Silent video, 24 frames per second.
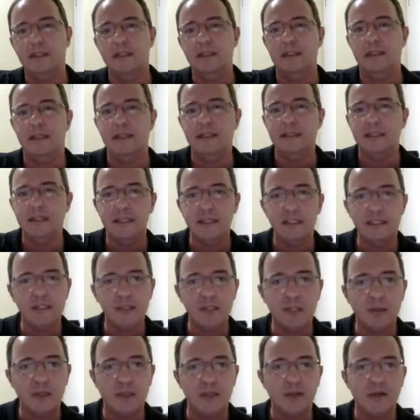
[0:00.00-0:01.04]
And the
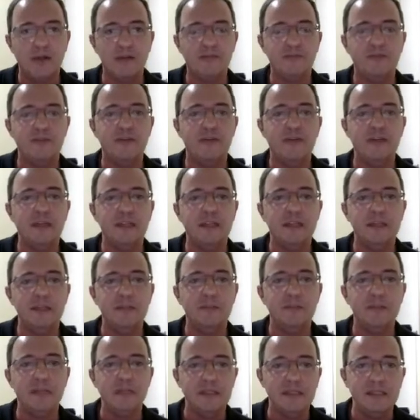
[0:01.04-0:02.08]
slow enough here
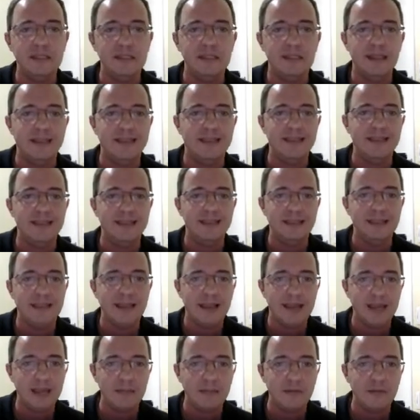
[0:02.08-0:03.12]
means that the
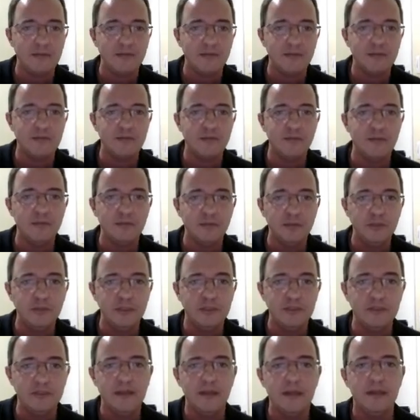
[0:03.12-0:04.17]
time of
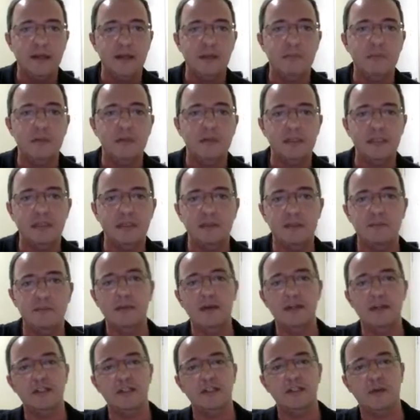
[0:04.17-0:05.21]
evolution must be
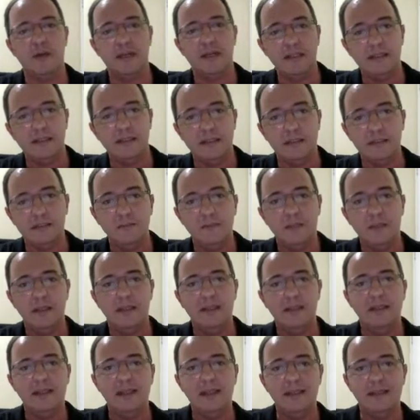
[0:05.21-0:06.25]
much greater
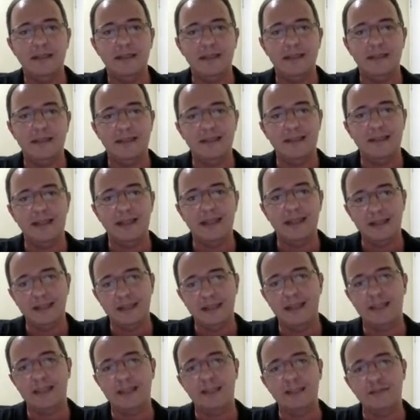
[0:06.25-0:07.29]
than the
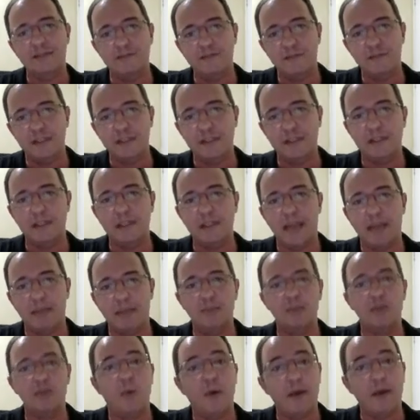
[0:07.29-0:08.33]
inverse gap
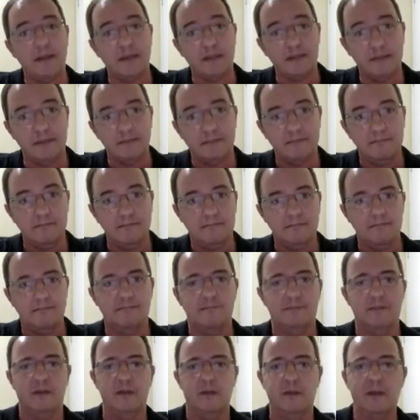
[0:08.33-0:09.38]
squared,
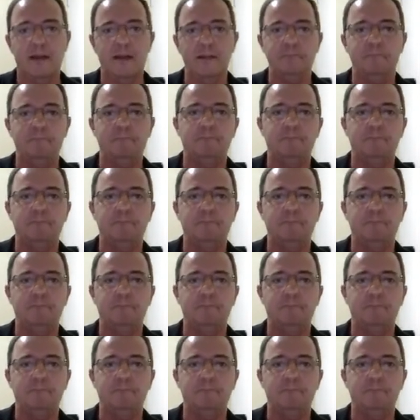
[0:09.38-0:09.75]
okay?